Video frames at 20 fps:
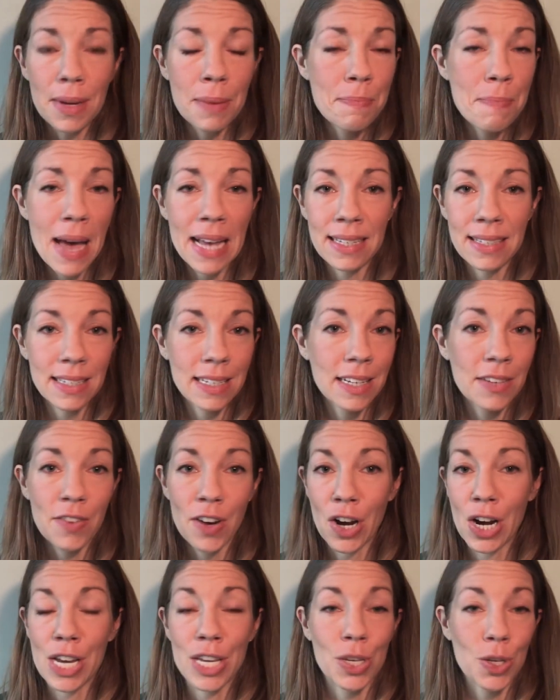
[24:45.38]
messy,
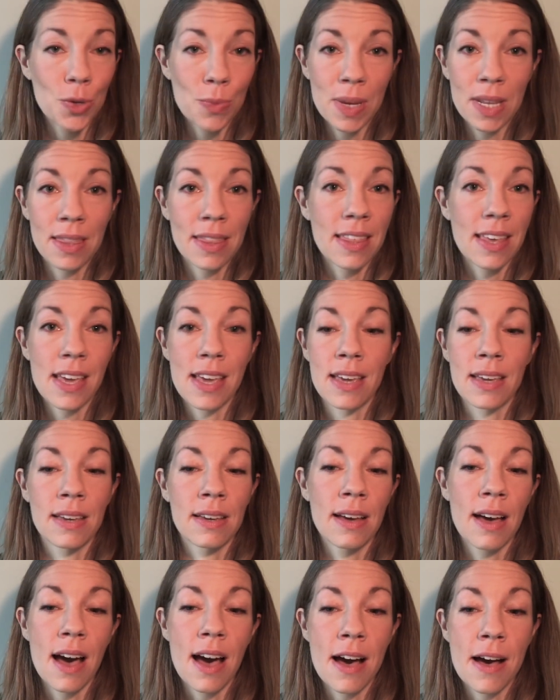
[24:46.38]
very human
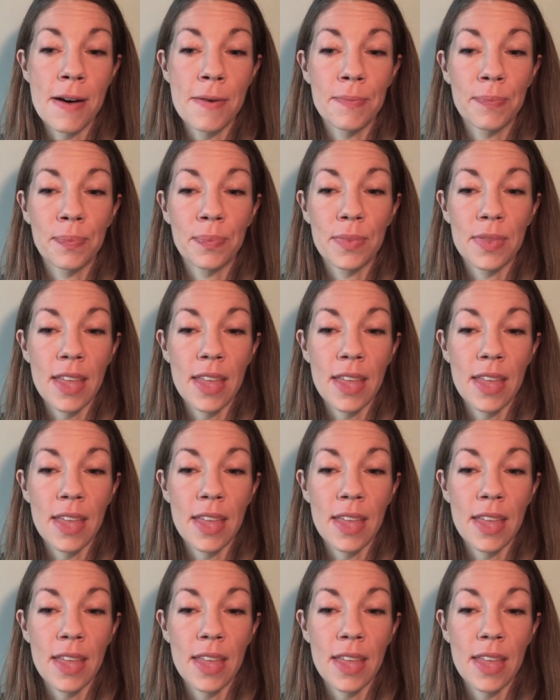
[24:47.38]
thing um,